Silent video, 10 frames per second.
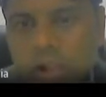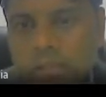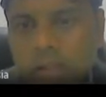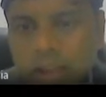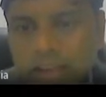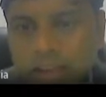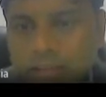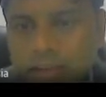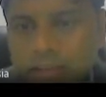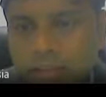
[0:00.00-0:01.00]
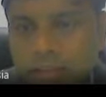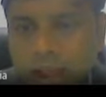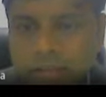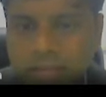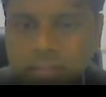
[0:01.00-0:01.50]
by enabling the
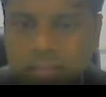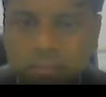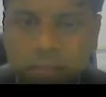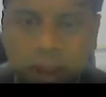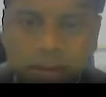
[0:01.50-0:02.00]
vibrational band